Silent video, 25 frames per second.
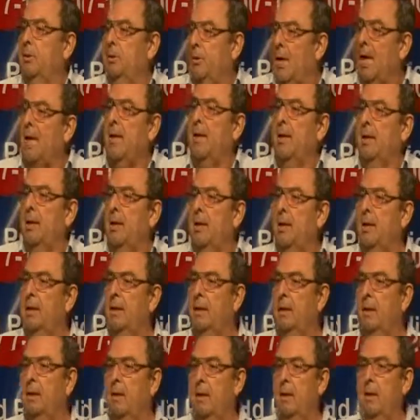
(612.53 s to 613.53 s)

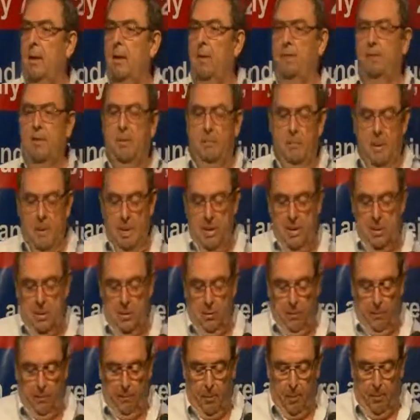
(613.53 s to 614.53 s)
diary of the
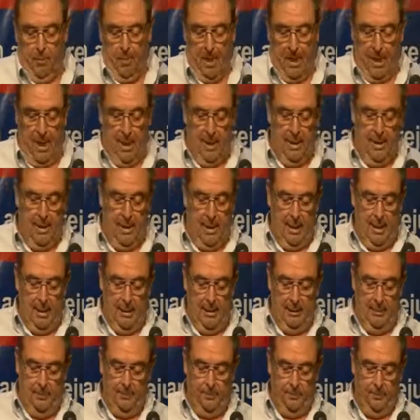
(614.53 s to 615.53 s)
Minister of
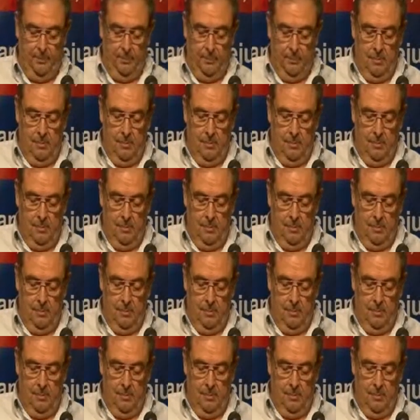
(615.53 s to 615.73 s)
Propaganda